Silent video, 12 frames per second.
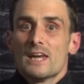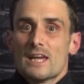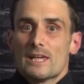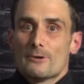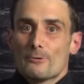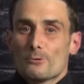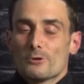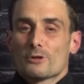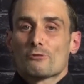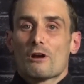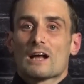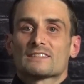in order to
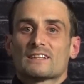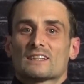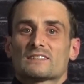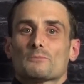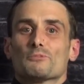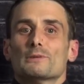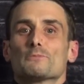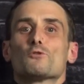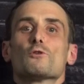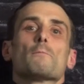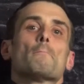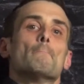cross that Supreme
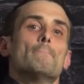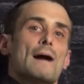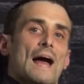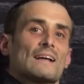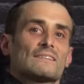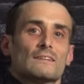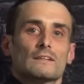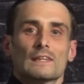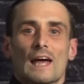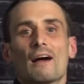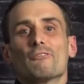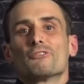Court back to the
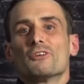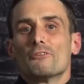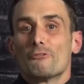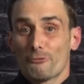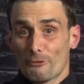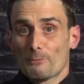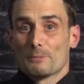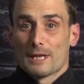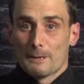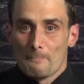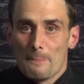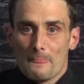left firmly.